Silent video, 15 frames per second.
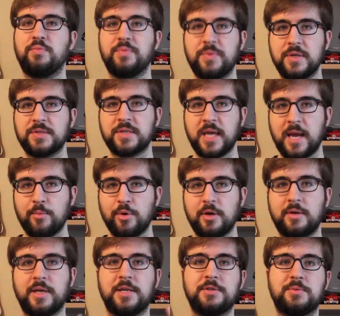this
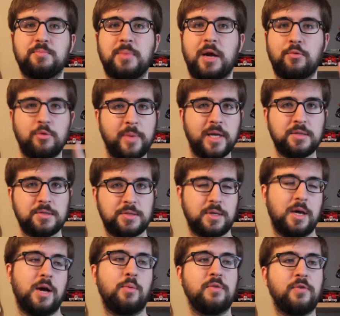camera is my roommate's.
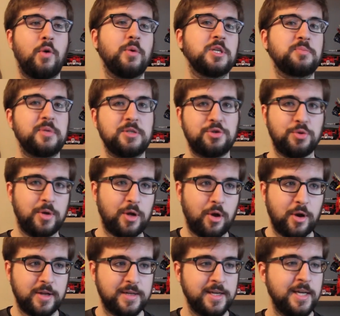Uh, we've always been shooting
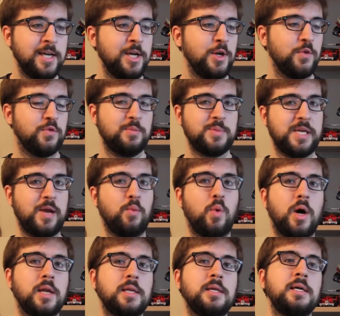on it from day
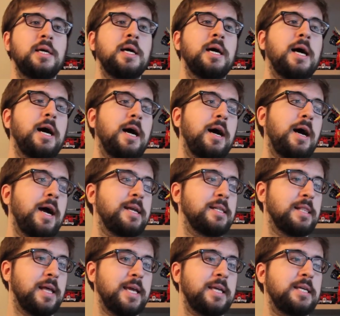one. Uh, I'd
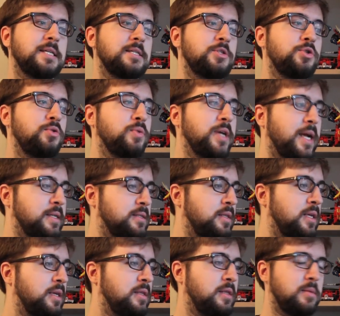like to get
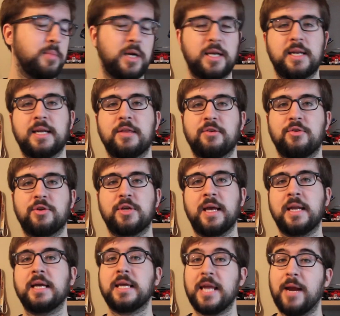the, the money together to
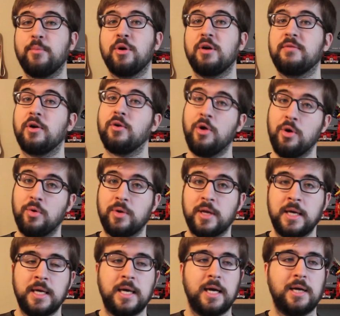get a camera of our own
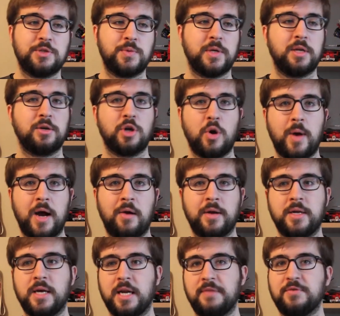uh, so we can go out
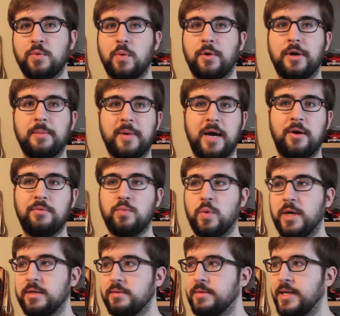and not have to worry about
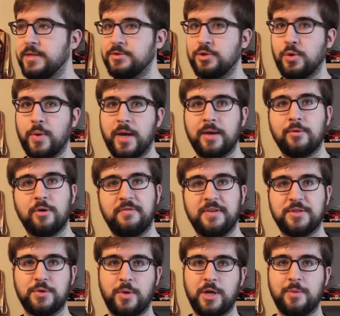what he's doing or if
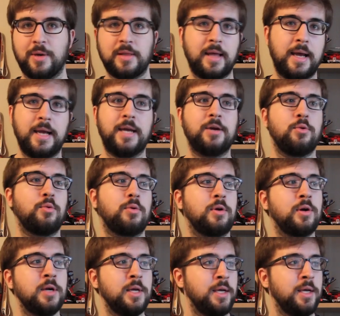he's going to LA or